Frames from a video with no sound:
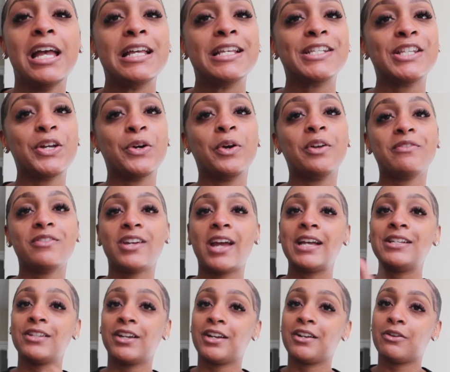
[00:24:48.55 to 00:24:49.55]
so if you
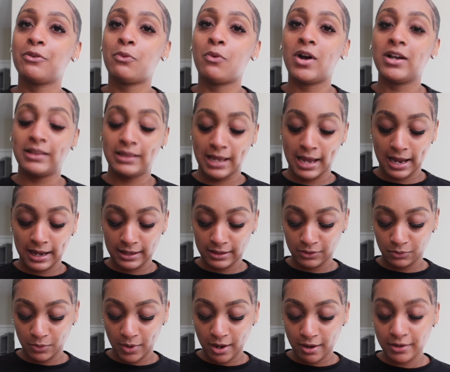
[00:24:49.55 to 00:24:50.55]
guys are gonna want that as
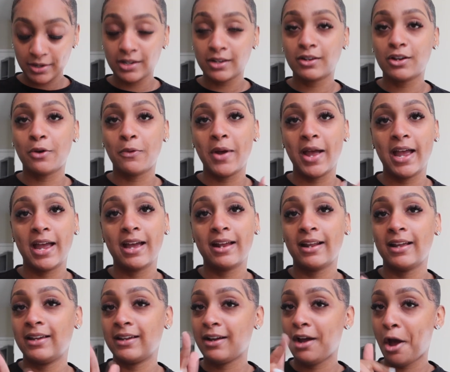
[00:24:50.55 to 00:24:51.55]
well, you could go ahead
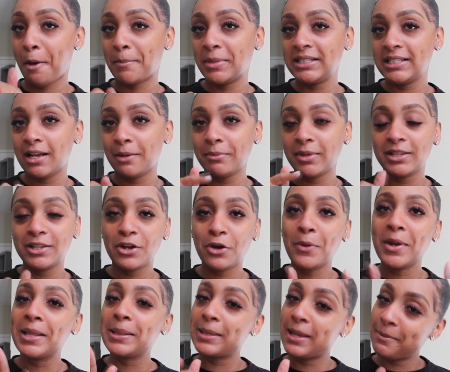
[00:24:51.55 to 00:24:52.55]
and comment down below
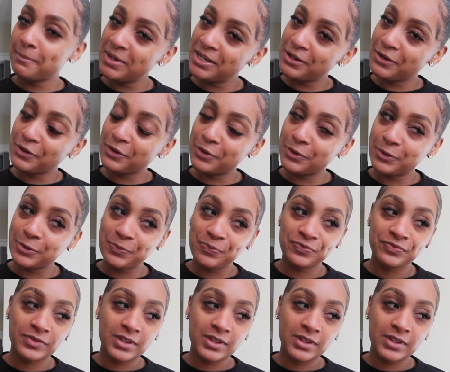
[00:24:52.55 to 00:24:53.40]
and let me know.